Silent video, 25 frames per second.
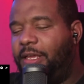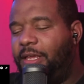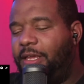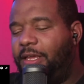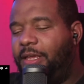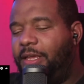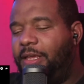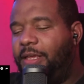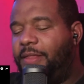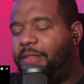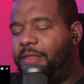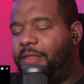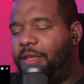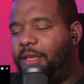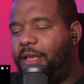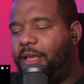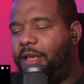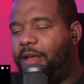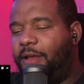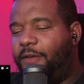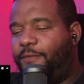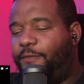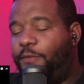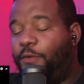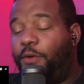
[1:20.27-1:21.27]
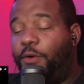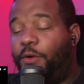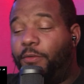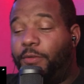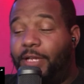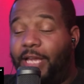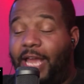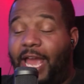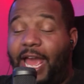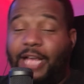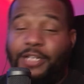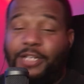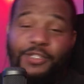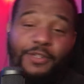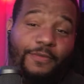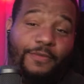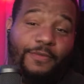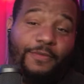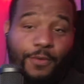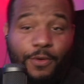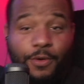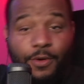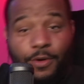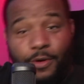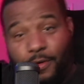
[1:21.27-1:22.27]
the uh, full reaction
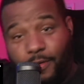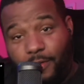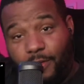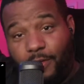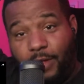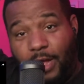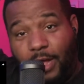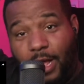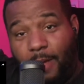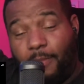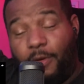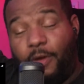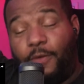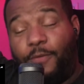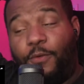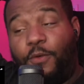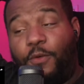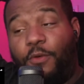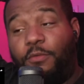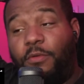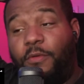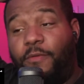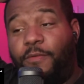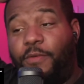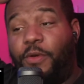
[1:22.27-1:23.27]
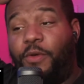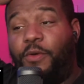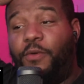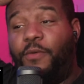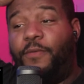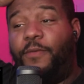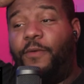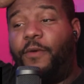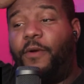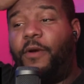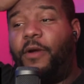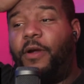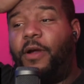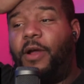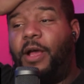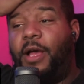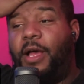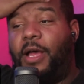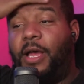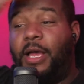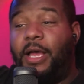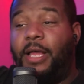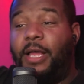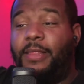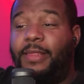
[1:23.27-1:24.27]
for, I mean, the full review for
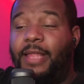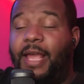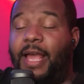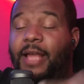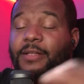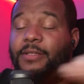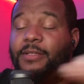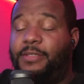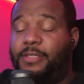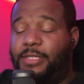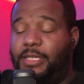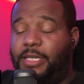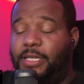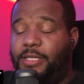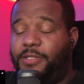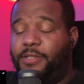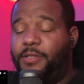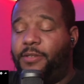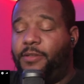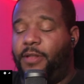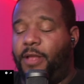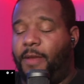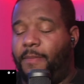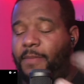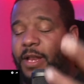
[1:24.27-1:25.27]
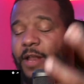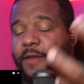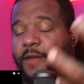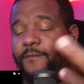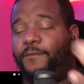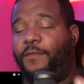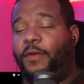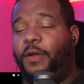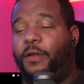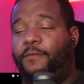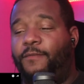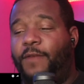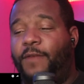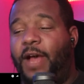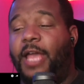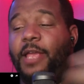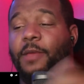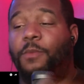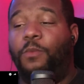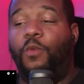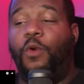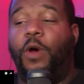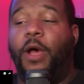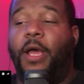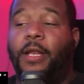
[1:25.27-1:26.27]
uh, that season, I mean, uh, volume
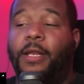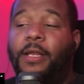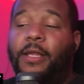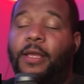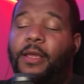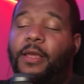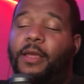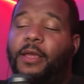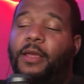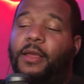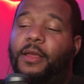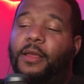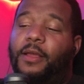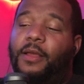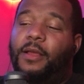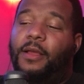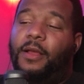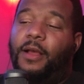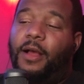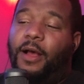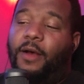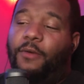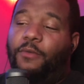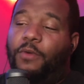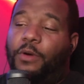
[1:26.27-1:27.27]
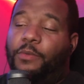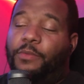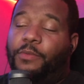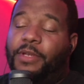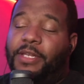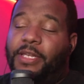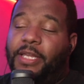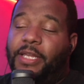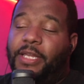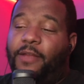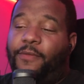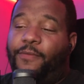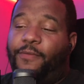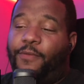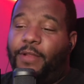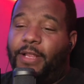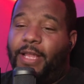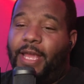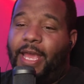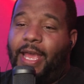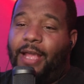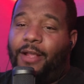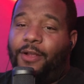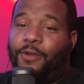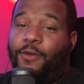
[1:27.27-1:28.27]
one, uh, what we did for
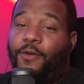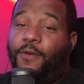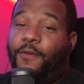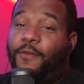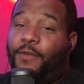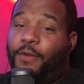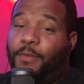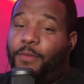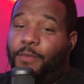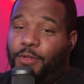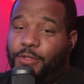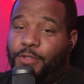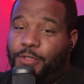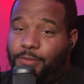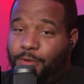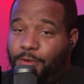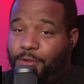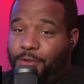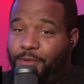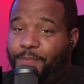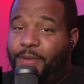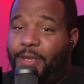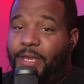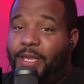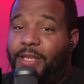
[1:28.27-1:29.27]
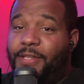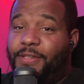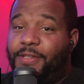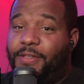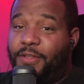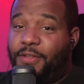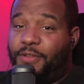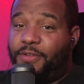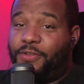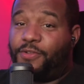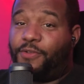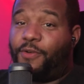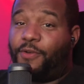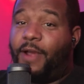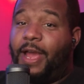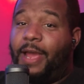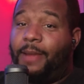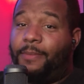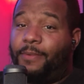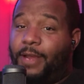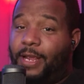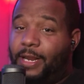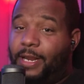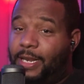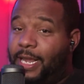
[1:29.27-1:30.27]
that, go over to Mostly Wrong Opinions and subscribe
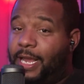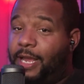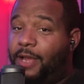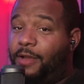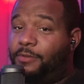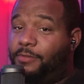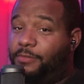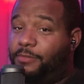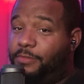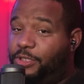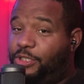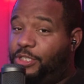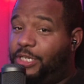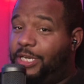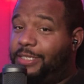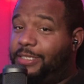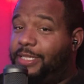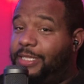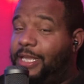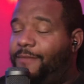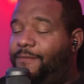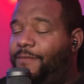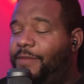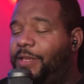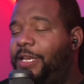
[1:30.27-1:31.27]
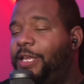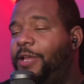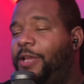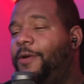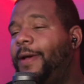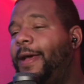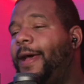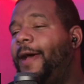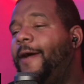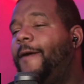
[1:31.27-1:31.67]
right now. Check that video out.